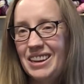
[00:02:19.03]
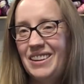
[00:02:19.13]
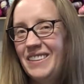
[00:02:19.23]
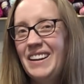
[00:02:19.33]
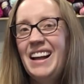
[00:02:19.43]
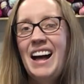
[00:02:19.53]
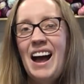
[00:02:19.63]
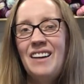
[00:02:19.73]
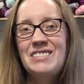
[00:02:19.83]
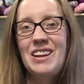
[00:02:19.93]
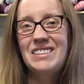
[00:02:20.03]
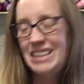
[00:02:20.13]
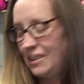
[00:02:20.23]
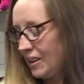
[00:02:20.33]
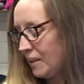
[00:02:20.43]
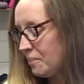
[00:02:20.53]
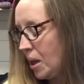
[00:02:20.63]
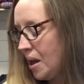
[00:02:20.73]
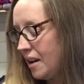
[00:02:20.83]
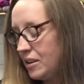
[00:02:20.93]
so I was all excited for it.
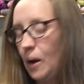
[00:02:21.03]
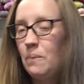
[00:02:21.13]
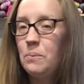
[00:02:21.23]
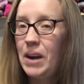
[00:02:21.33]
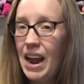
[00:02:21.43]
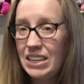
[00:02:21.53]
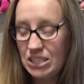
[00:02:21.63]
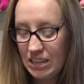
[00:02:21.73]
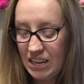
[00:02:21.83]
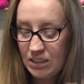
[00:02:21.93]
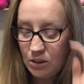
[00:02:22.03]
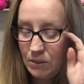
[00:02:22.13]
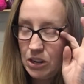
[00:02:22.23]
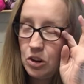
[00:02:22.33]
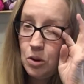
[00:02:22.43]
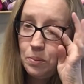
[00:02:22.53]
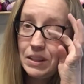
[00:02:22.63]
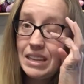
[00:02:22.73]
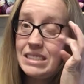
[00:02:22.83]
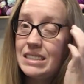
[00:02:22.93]
No, but actually he took me to two
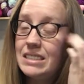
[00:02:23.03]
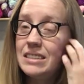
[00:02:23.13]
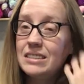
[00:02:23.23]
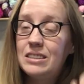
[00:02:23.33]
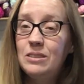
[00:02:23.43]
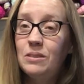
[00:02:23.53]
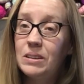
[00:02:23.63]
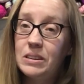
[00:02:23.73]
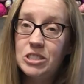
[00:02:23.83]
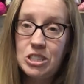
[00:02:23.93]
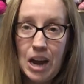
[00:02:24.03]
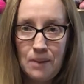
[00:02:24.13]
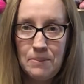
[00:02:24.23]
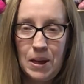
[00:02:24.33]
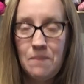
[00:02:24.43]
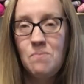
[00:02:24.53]
places to do a little shopping.